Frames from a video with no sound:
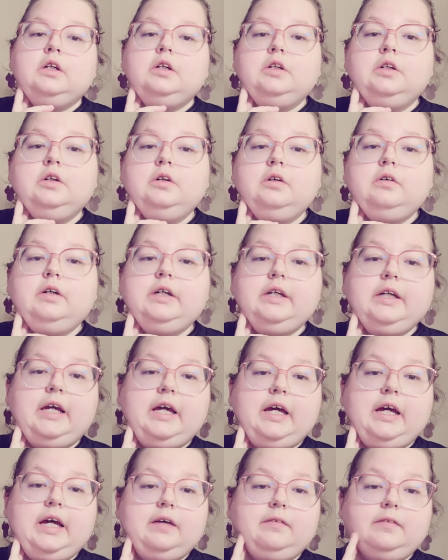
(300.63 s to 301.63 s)
No, I
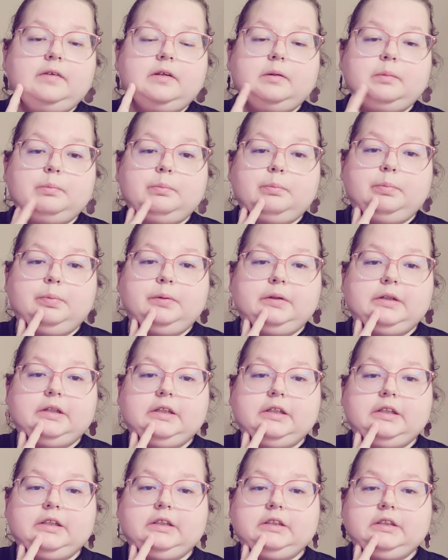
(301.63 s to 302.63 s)
haven't,
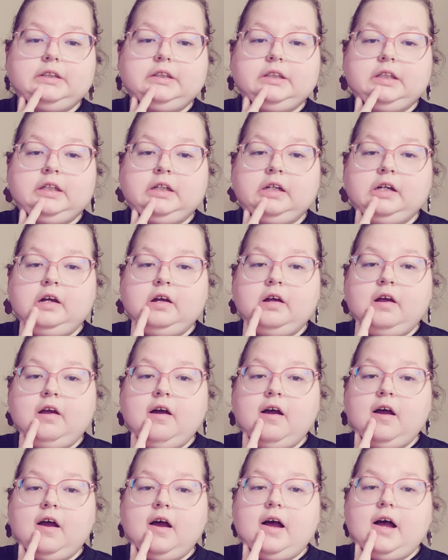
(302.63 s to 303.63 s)
but
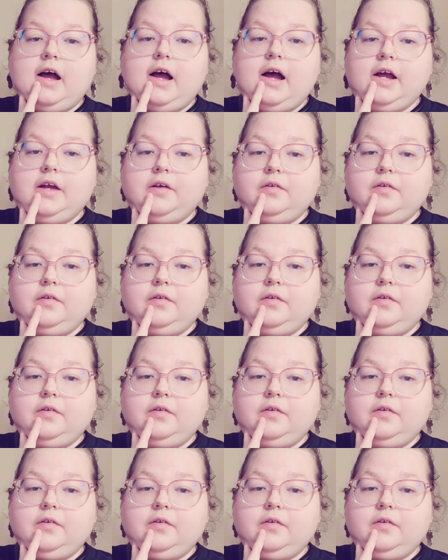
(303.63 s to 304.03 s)
I